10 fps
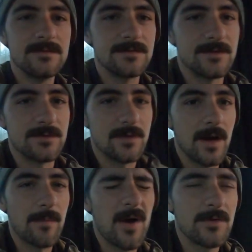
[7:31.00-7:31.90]
So
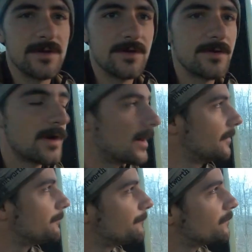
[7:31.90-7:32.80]
I'm out
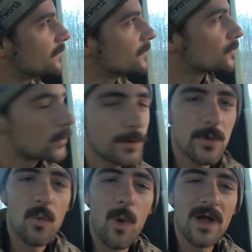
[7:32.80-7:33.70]
here
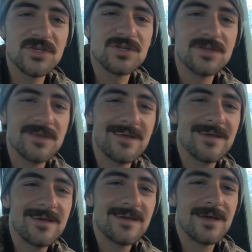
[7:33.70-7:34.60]
squirrel watching
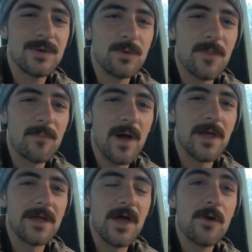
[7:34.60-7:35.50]
with
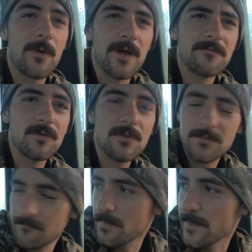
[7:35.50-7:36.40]
my air rifle,
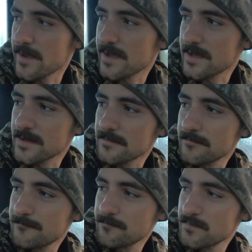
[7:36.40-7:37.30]
and
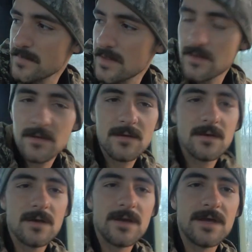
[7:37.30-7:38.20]

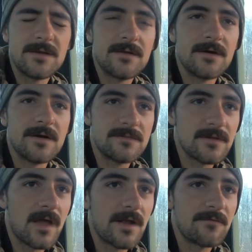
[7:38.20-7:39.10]

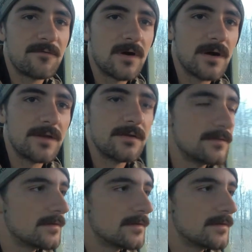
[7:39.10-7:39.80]
it's a lot of fun.